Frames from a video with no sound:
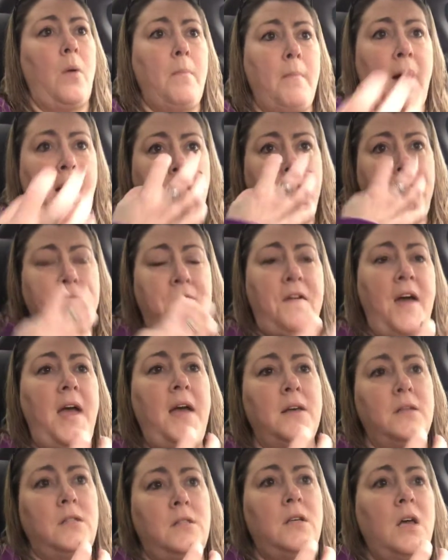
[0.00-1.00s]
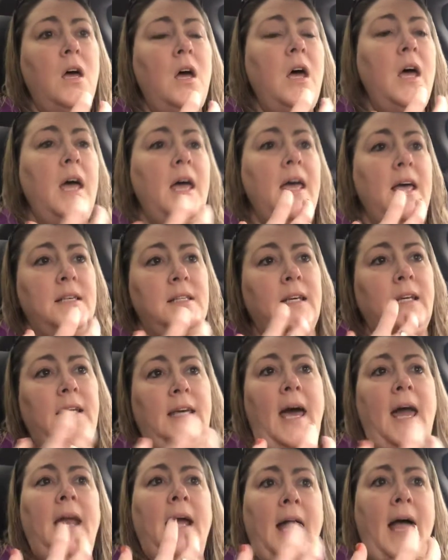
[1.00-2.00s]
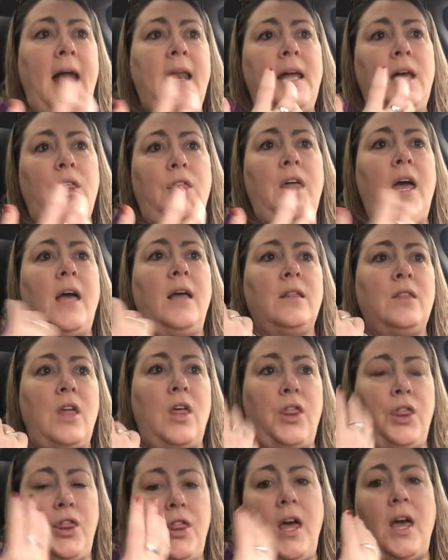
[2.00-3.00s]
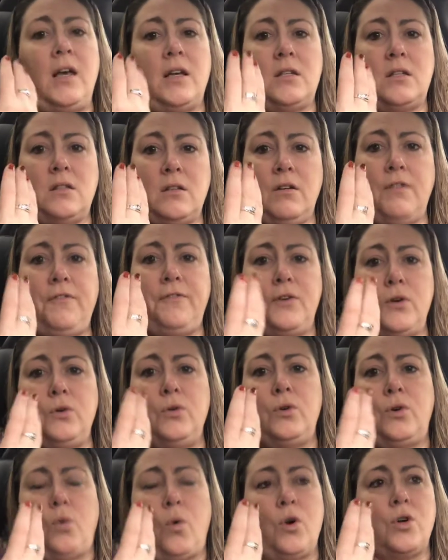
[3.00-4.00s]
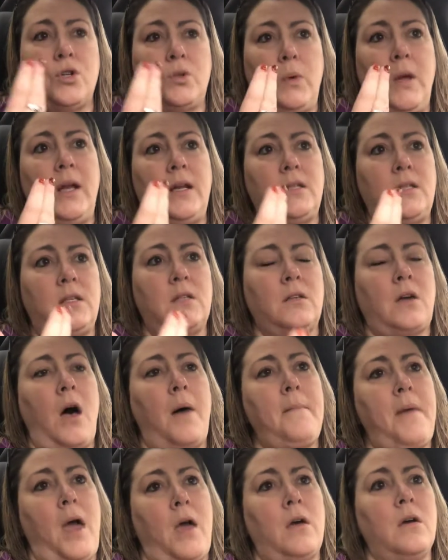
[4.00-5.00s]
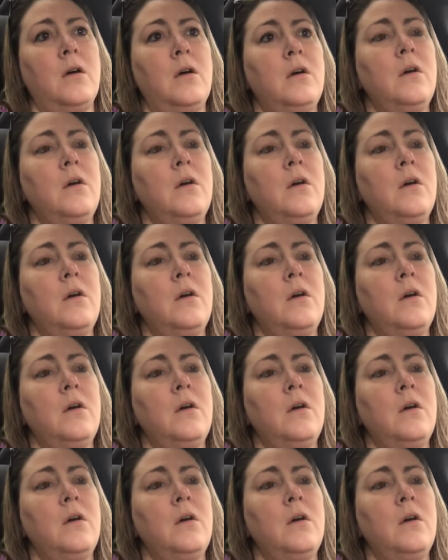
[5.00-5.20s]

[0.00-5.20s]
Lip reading: My face isn't getting anything that thinks food or sweetness is coming.